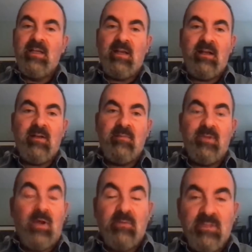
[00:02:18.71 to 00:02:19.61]

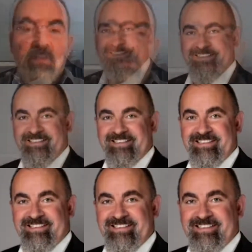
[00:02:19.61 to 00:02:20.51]
I was in the senior
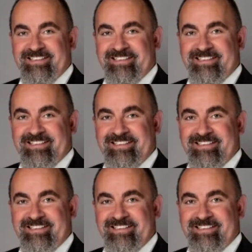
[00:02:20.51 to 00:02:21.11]
intelligence service.